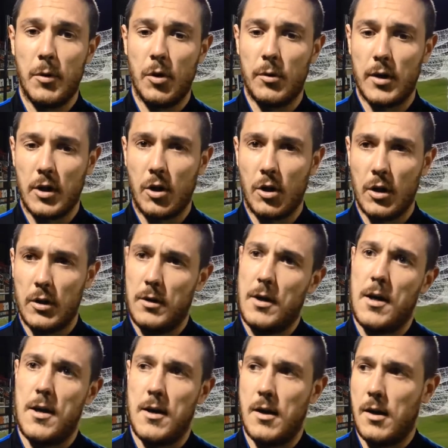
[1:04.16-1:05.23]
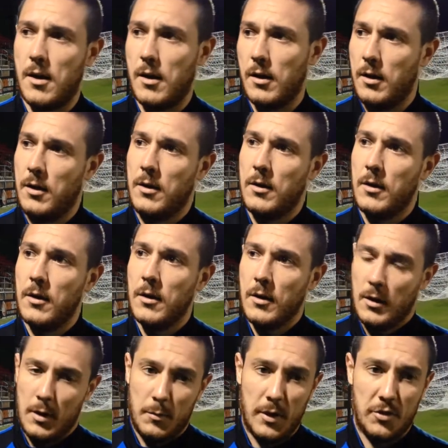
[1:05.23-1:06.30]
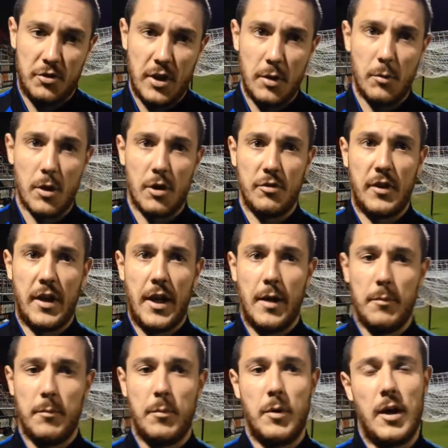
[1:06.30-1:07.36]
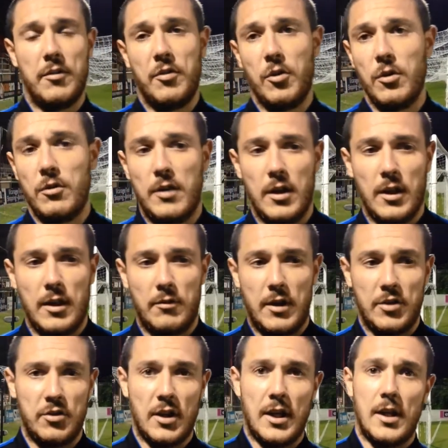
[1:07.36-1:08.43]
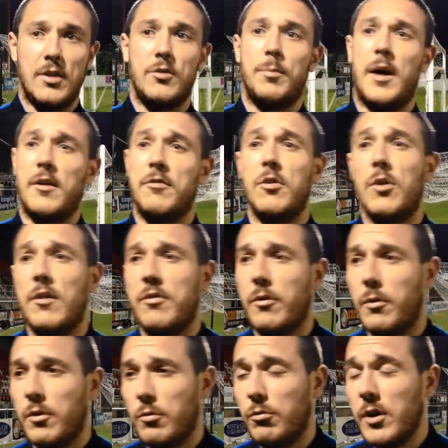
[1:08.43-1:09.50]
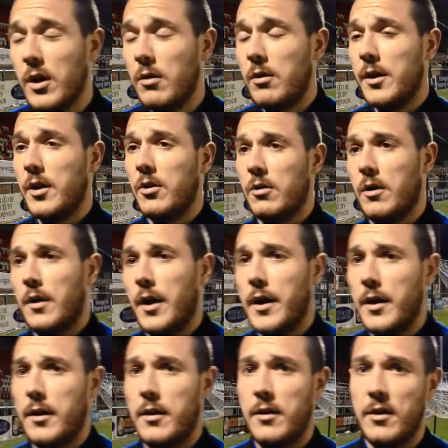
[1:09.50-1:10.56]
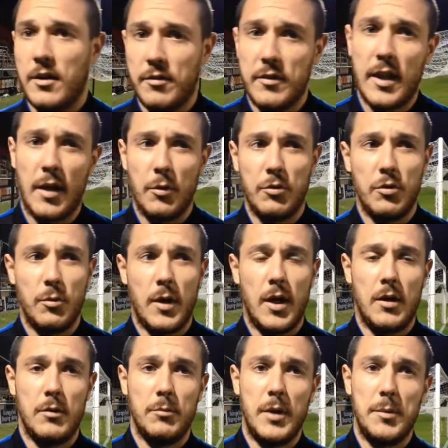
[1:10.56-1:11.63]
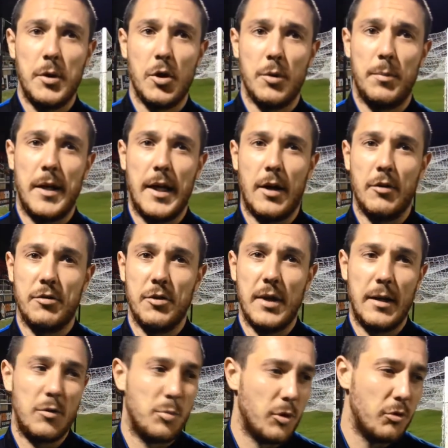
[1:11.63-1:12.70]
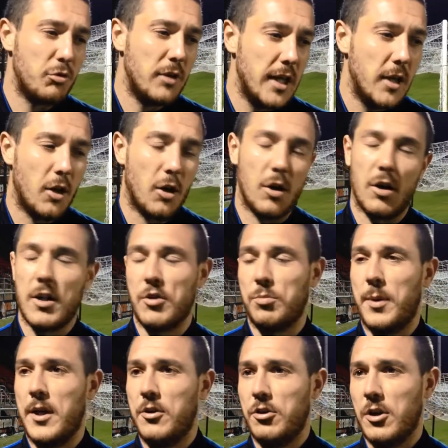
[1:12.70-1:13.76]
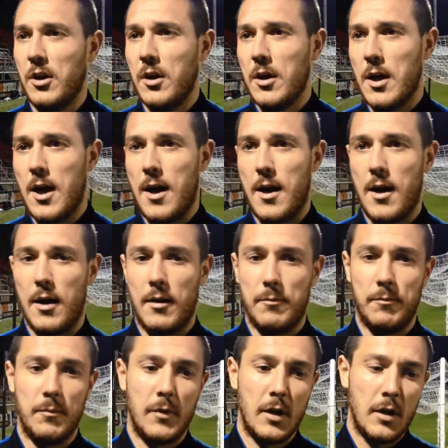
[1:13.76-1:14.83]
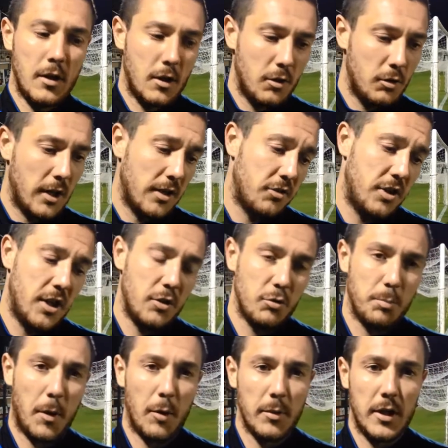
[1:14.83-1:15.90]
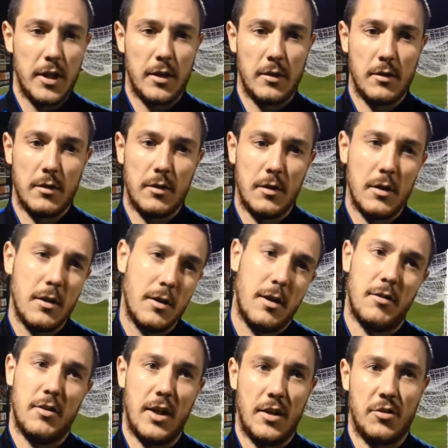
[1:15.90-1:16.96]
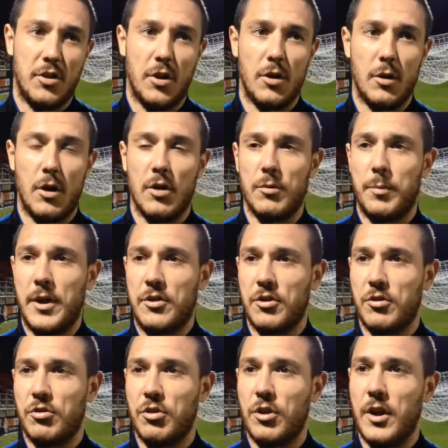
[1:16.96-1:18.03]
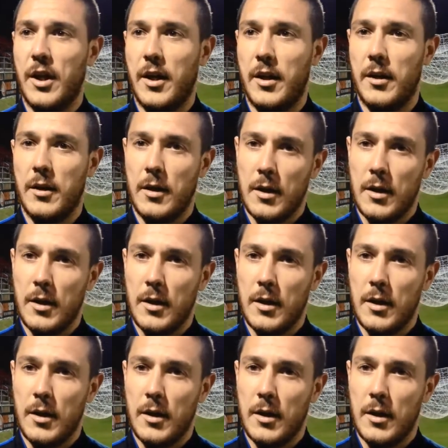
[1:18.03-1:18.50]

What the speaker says: the ball when I got it. But it's a one-off game. But I thought the rest of the lads back four, I thought it was really, really good tonight. We'd have dealt with it well. Maybe could have played out a few times, but it was really hard on this pitch. Like I say, it was bobbly, and like I say, on our pitch on Sunday,